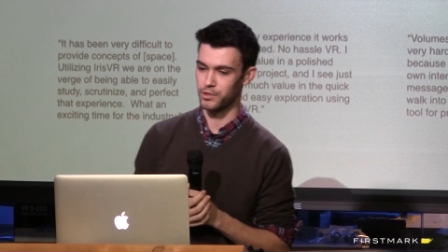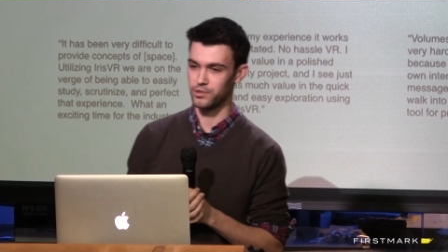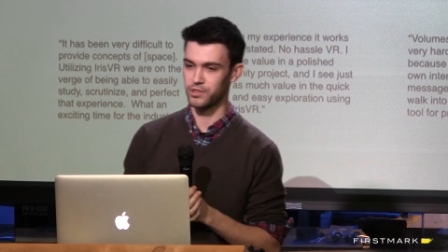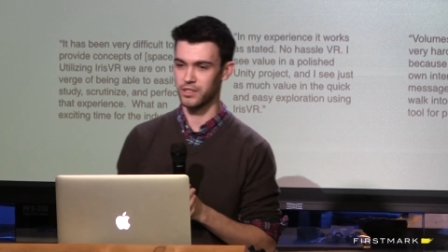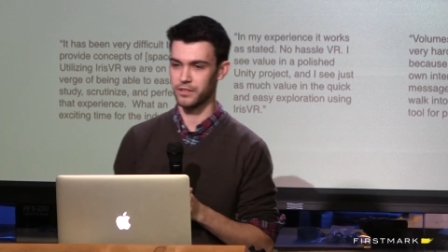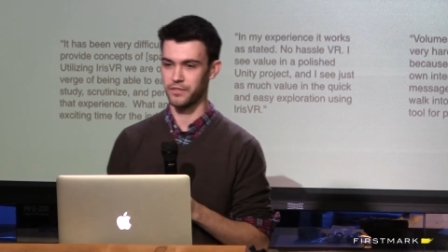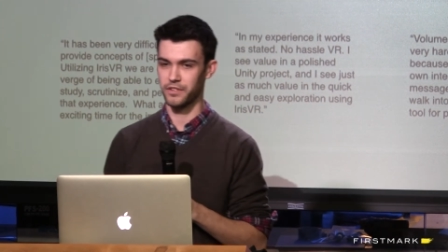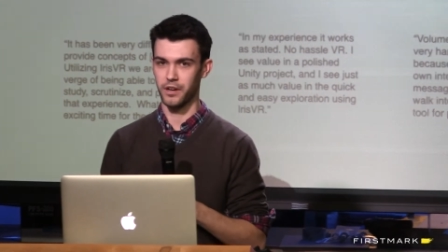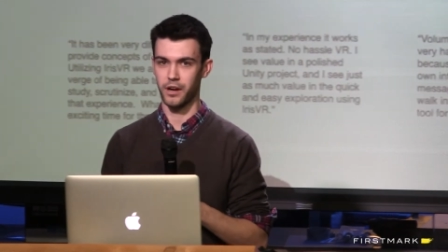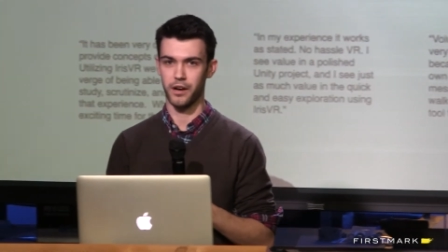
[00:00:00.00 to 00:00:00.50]

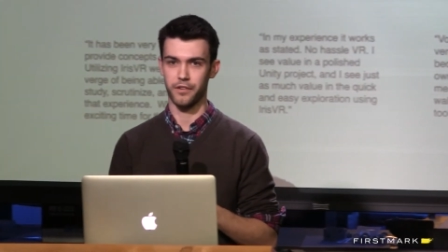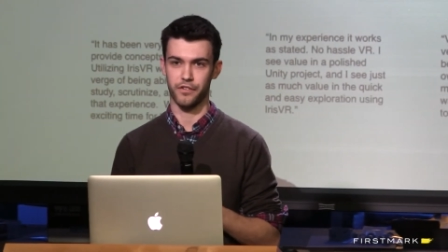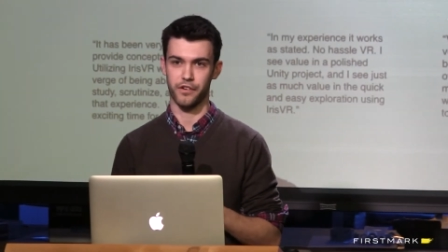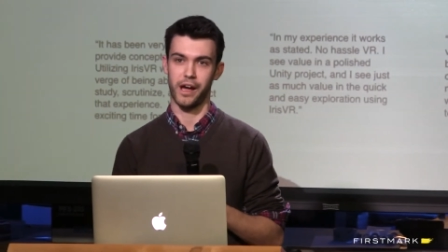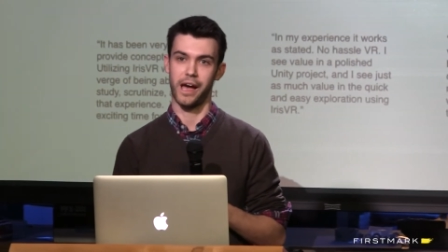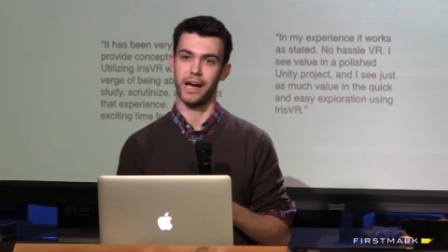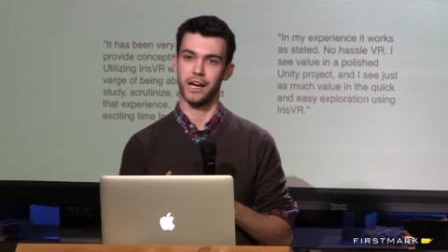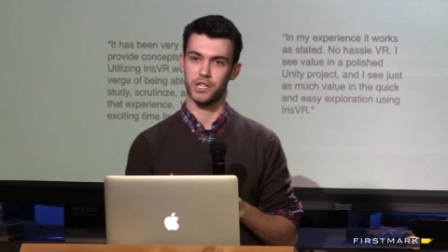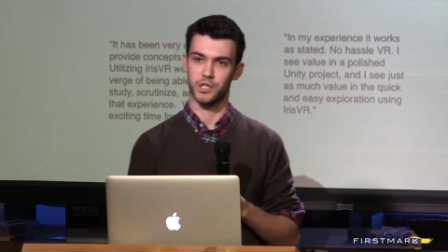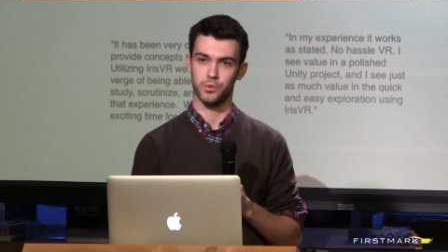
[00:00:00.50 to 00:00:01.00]
using VR
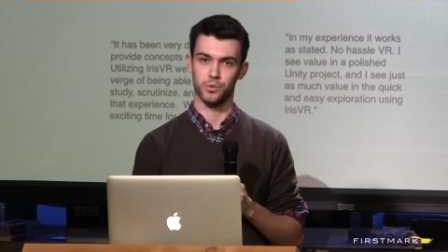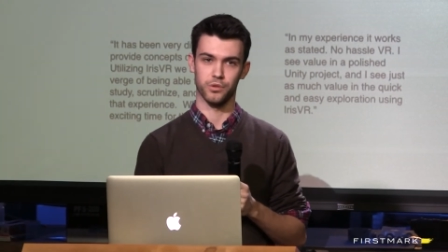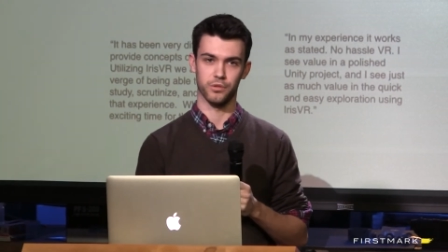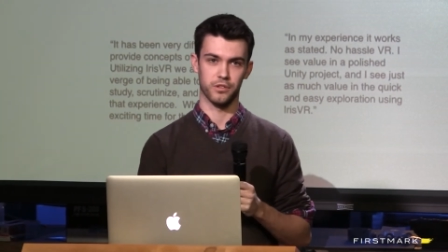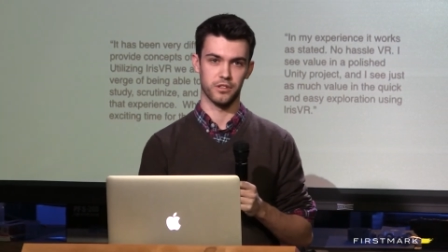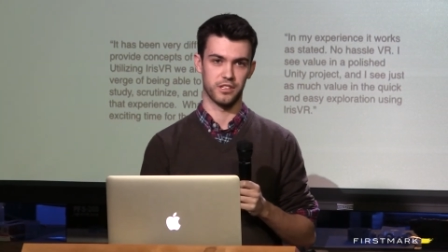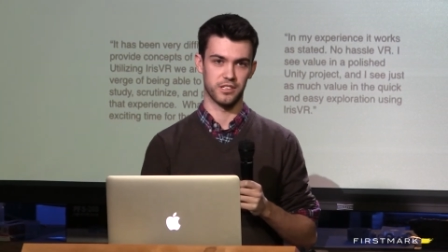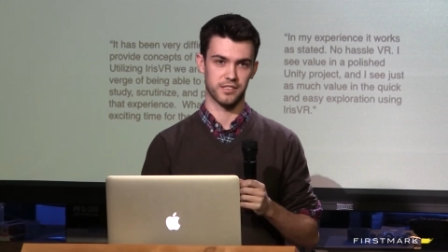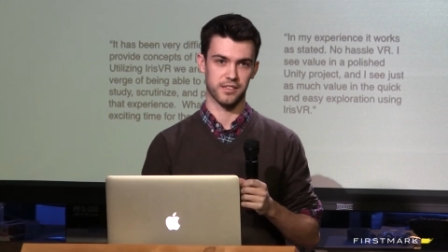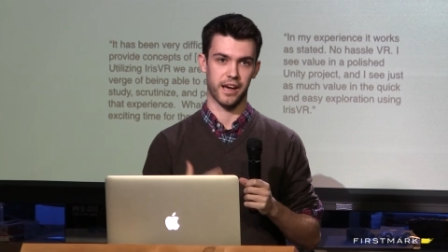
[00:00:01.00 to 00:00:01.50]
for actual
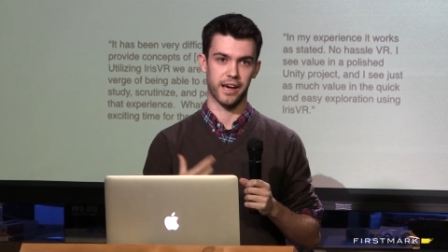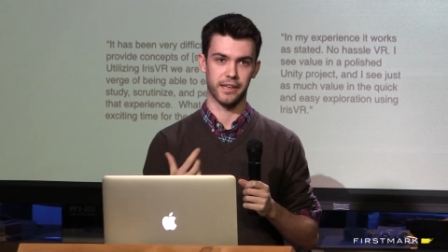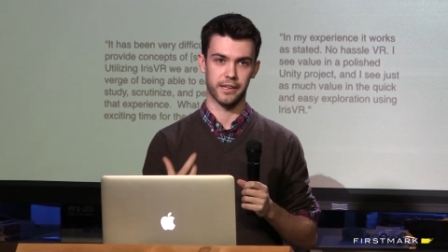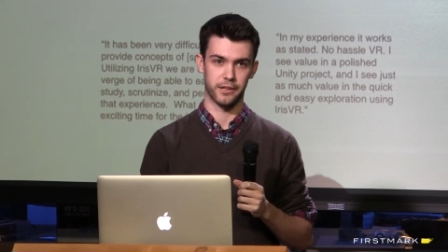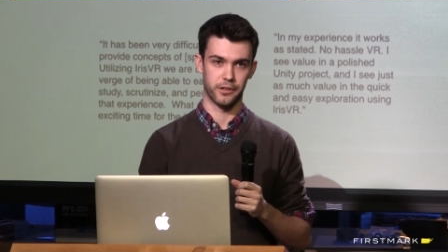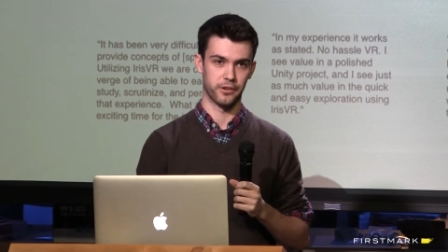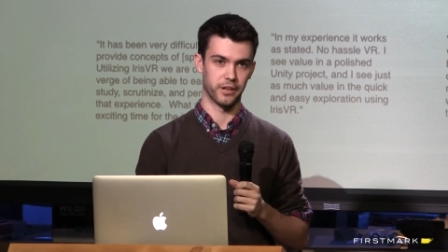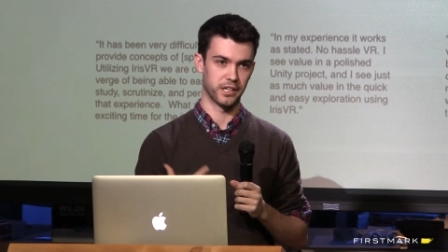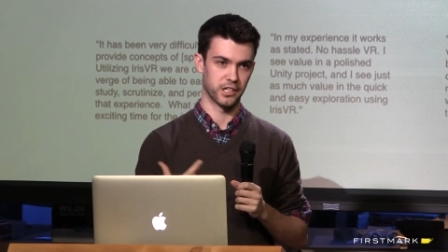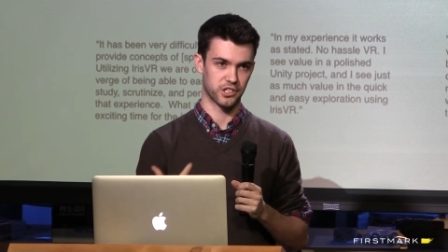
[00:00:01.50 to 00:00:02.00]
the design
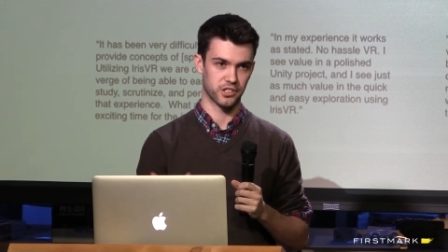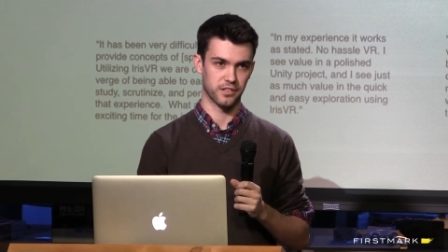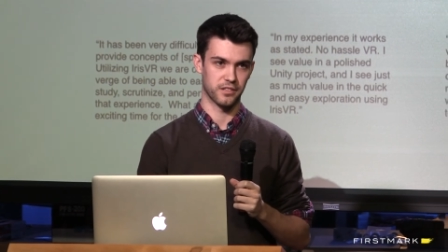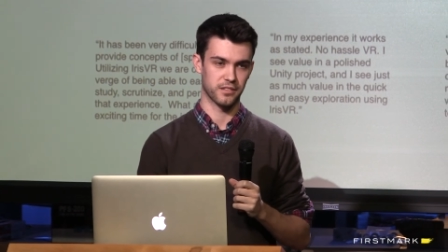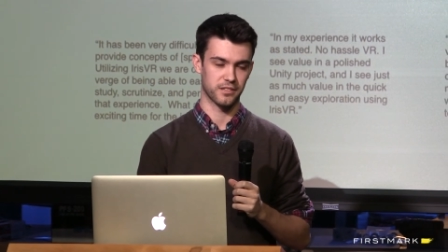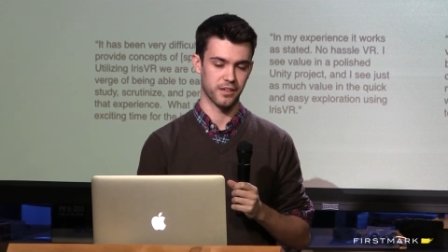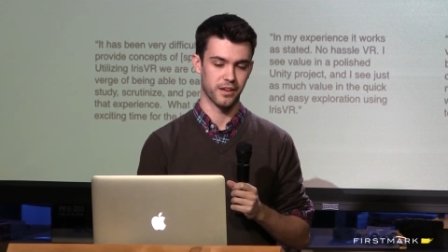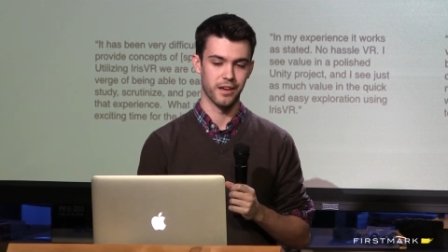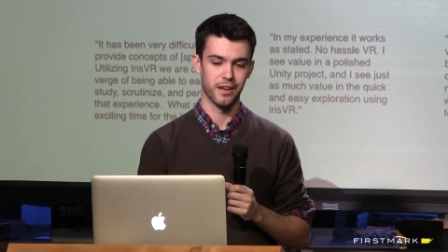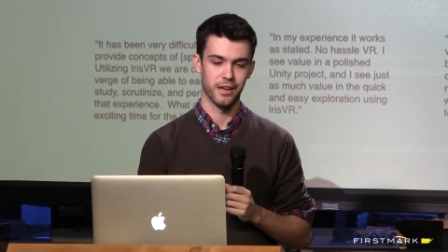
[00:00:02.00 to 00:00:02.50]

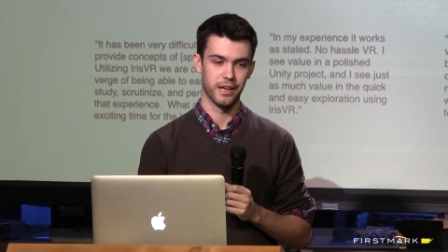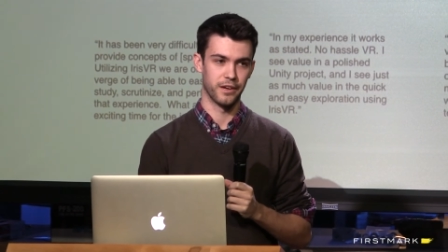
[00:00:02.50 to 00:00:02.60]
iterations.